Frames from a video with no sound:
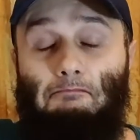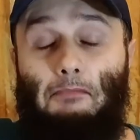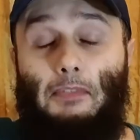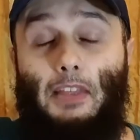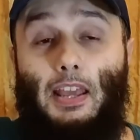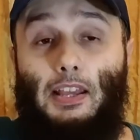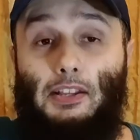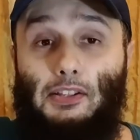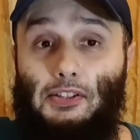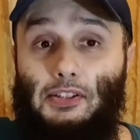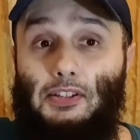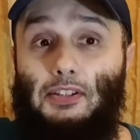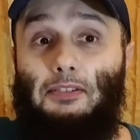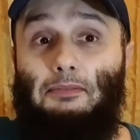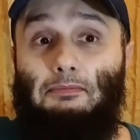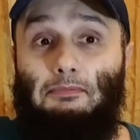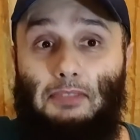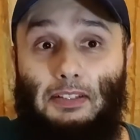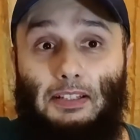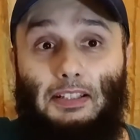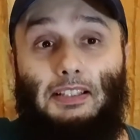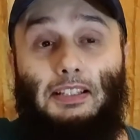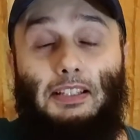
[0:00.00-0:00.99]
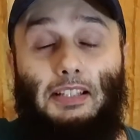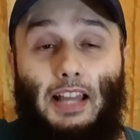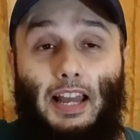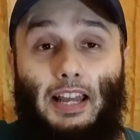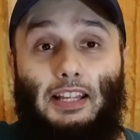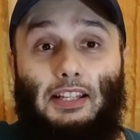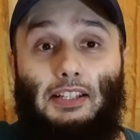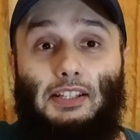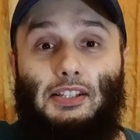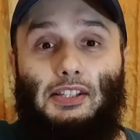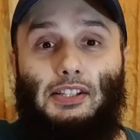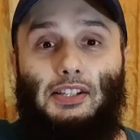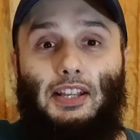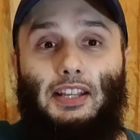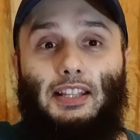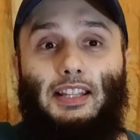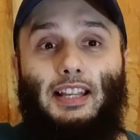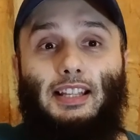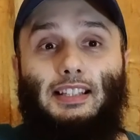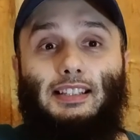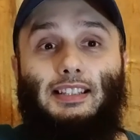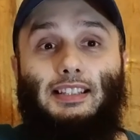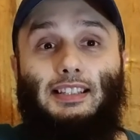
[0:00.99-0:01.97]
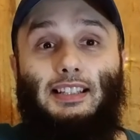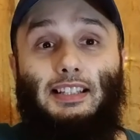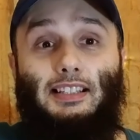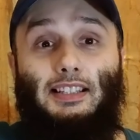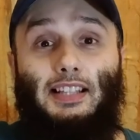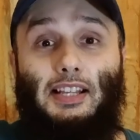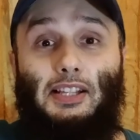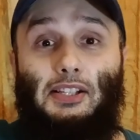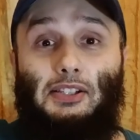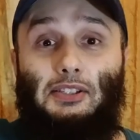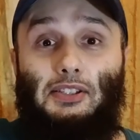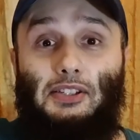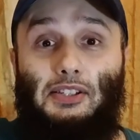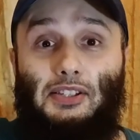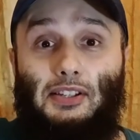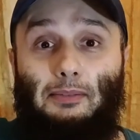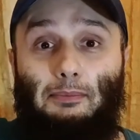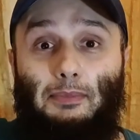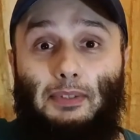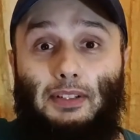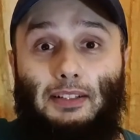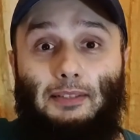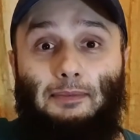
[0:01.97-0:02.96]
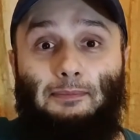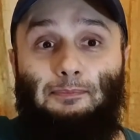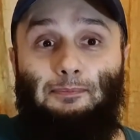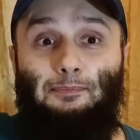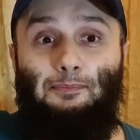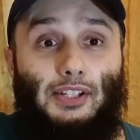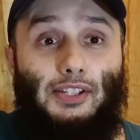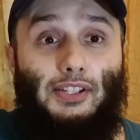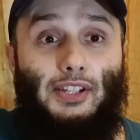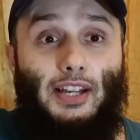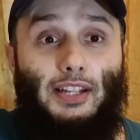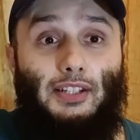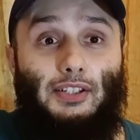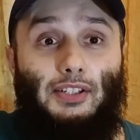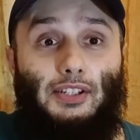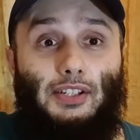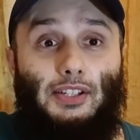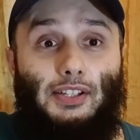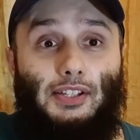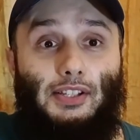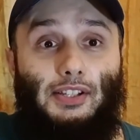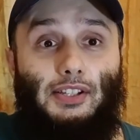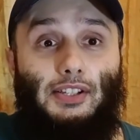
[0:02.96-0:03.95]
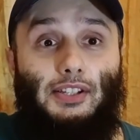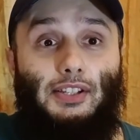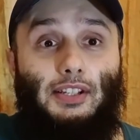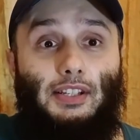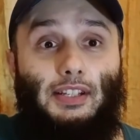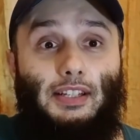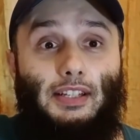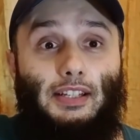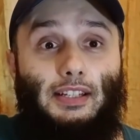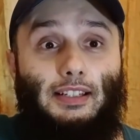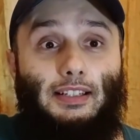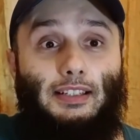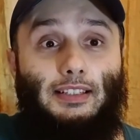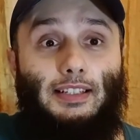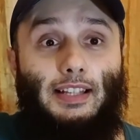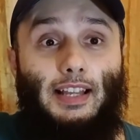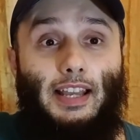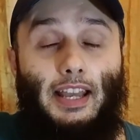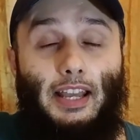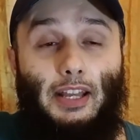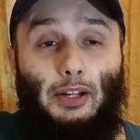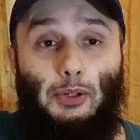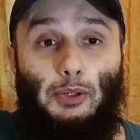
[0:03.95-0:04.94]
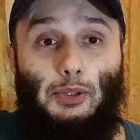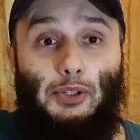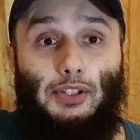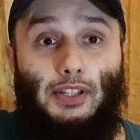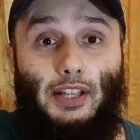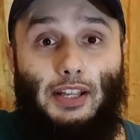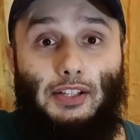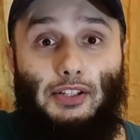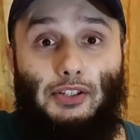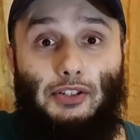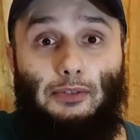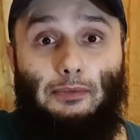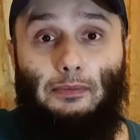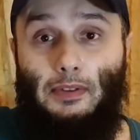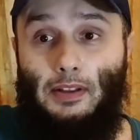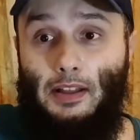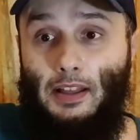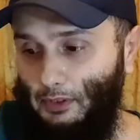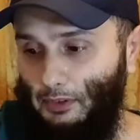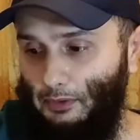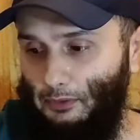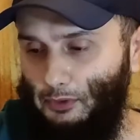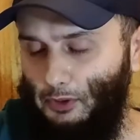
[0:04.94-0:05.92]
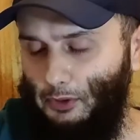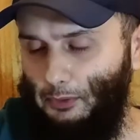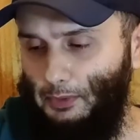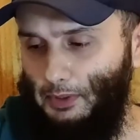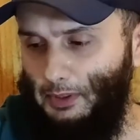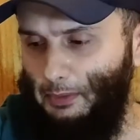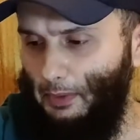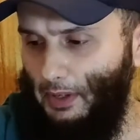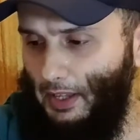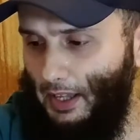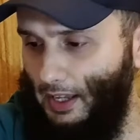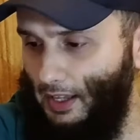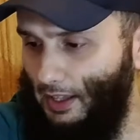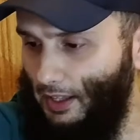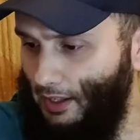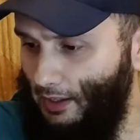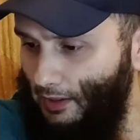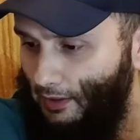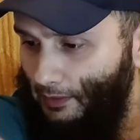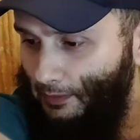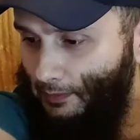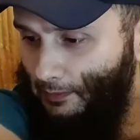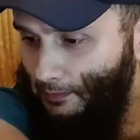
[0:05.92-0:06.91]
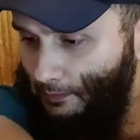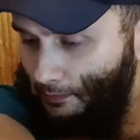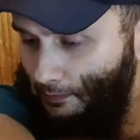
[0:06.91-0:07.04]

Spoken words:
Yes, I can see that it does resemble Versace's Eros Najim, even from the beginning.